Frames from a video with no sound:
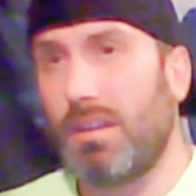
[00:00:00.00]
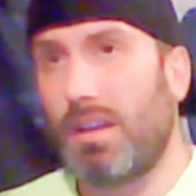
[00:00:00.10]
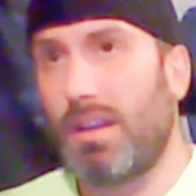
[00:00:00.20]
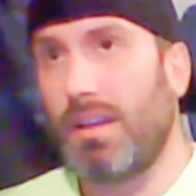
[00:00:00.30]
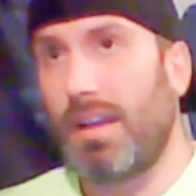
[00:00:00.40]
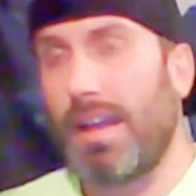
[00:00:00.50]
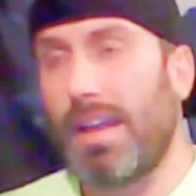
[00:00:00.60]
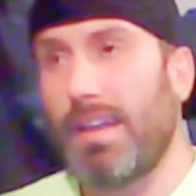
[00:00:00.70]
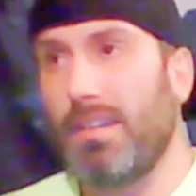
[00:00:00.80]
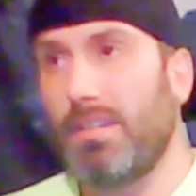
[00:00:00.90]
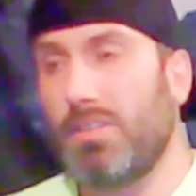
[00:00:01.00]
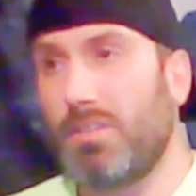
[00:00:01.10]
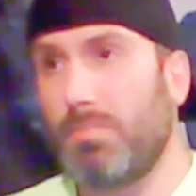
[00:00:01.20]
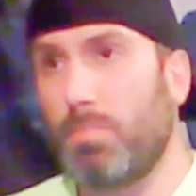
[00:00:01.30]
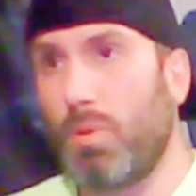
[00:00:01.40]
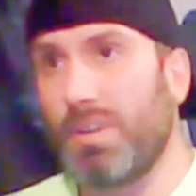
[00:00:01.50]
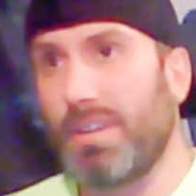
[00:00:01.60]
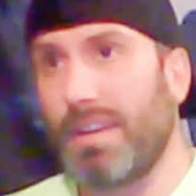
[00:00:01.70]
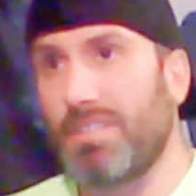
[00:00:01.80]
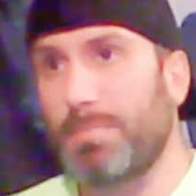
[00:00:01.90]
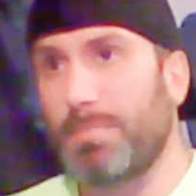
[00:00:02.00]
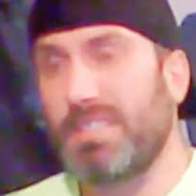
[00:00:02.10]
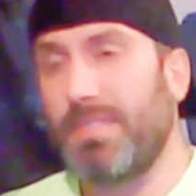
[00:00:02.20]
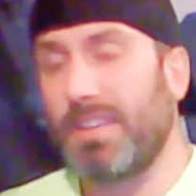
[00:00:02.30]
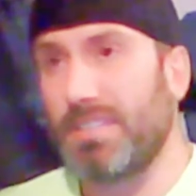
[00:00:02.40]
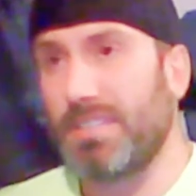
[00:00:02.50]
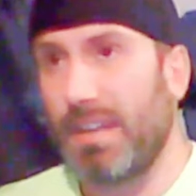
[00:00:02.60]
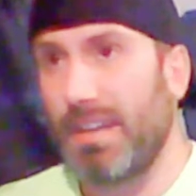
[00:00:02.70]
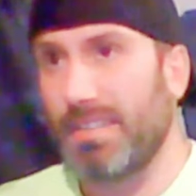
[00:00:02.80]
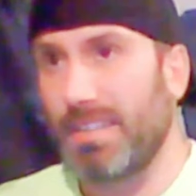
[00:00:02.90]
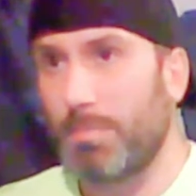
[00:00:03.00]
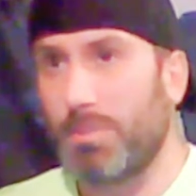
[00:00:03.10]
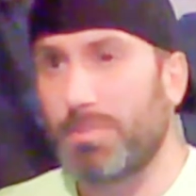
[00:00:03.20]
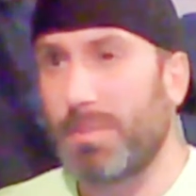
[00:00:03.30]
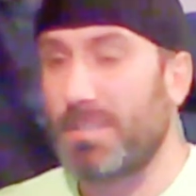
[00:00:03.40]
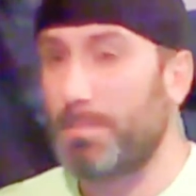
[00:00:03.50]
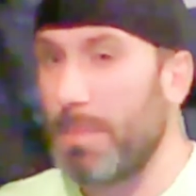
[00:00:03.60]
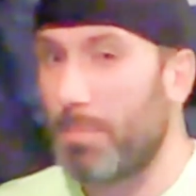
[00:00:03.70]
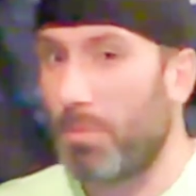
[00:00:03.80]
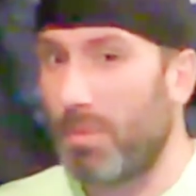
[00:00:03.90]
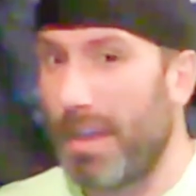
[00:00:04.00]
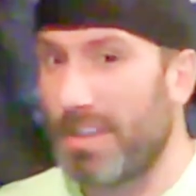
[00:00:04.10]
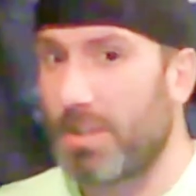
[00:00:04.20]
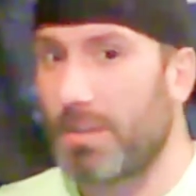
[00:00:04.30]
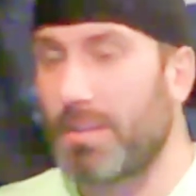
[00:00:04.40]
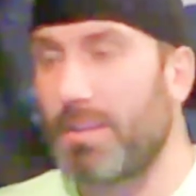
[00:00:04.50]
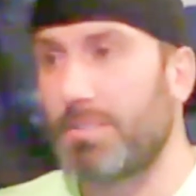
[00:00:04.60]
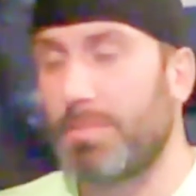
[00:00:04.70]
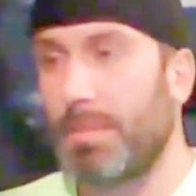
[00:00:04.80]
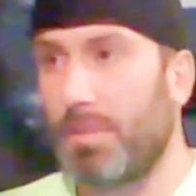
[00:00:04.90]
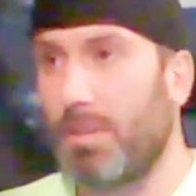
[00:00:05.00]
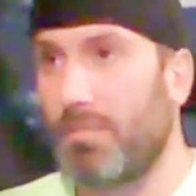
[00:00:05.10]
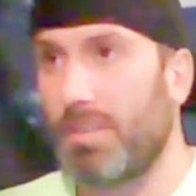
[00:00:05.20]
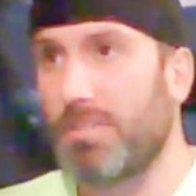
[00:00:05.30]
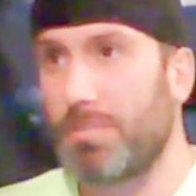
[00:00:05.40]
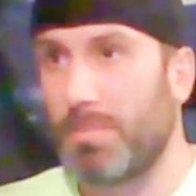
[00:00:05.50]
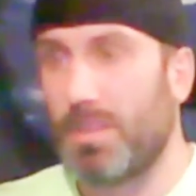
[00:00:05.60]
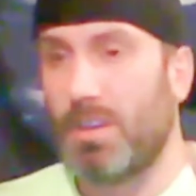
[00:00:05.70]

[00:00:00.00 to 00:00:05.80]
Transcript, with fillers: I hate pointing out specific examples because people latch onto those and people overuse them.